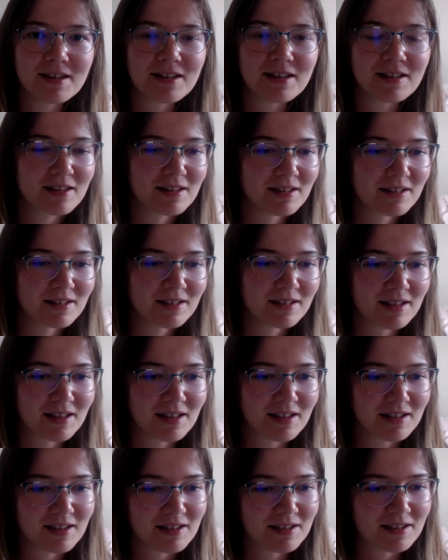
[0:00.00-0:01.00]
and
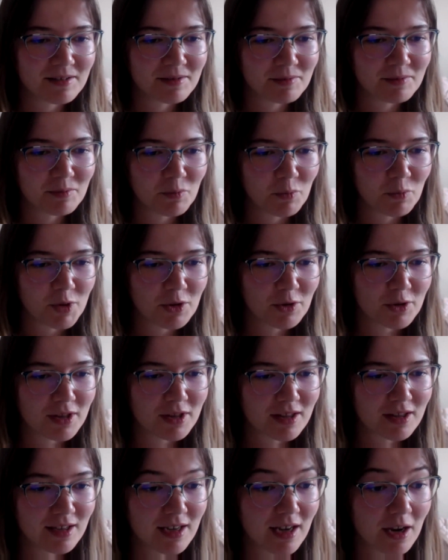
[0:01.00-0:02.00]
we
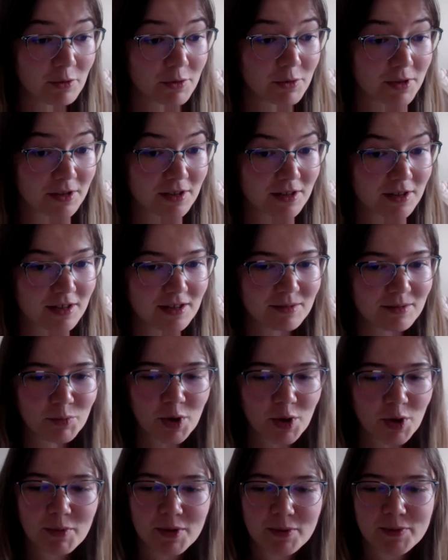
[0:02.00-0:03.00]
don't encounter these
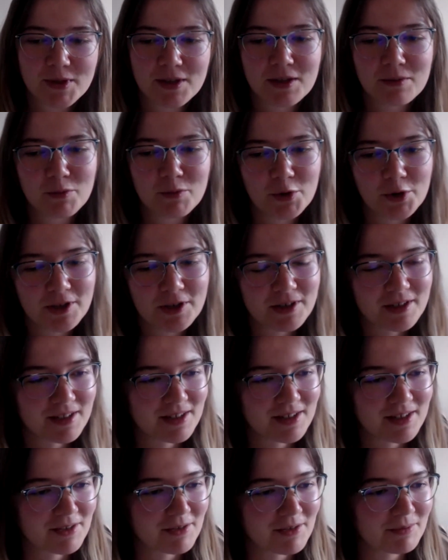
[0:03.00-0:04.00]
problems anymore.
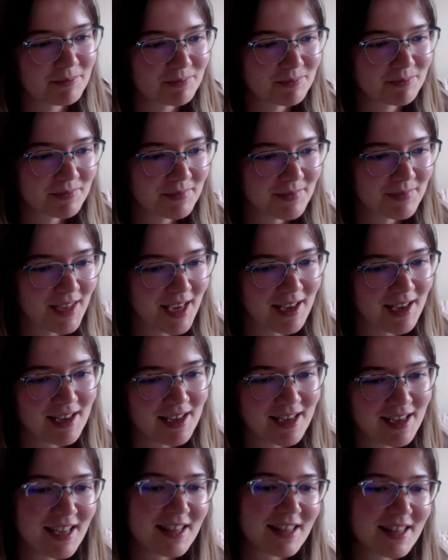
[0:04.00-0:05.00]
So yeah,
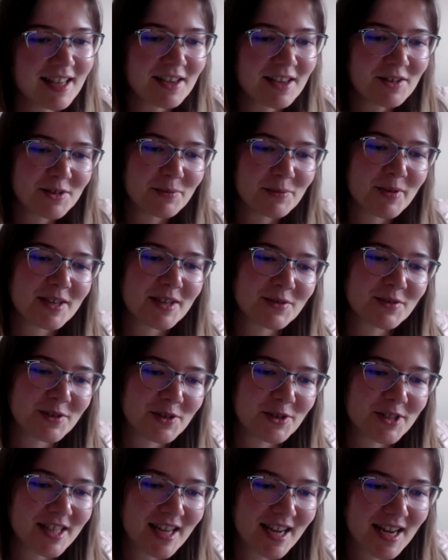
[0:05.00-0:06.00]
again, thank you so much for
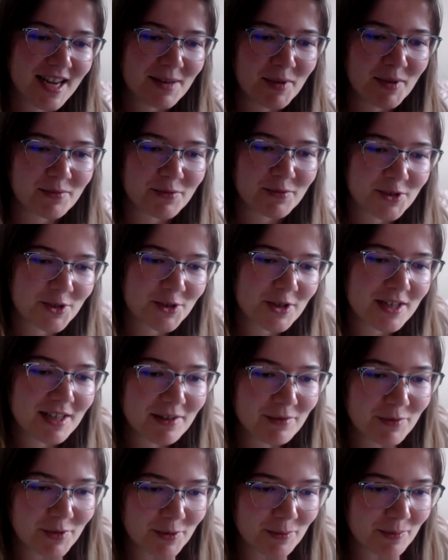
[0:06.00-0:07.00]
your time and for
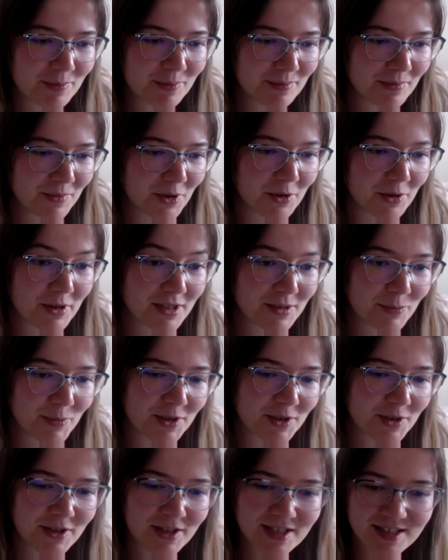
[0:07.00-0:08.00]
sharing from your
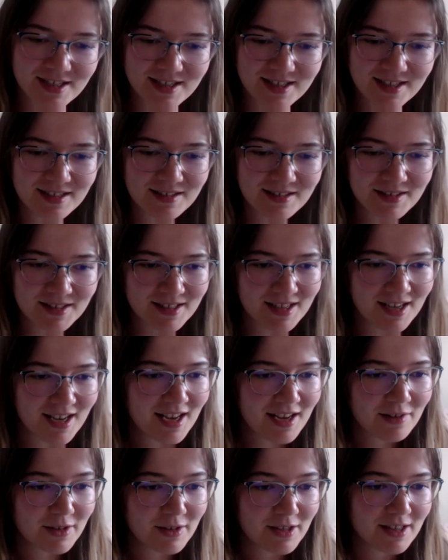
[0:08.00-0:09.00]
experience. It's
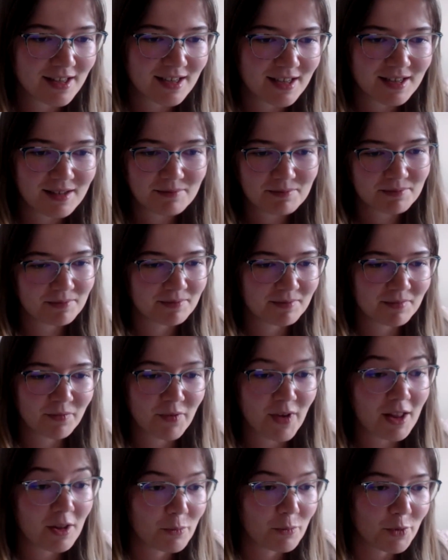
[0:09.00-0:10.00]
really
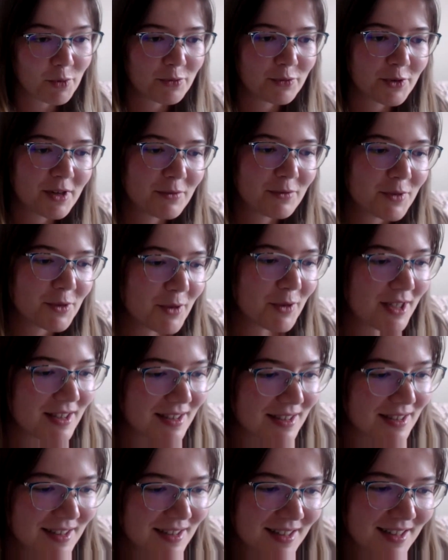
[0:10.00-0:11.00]
valuable for everyone.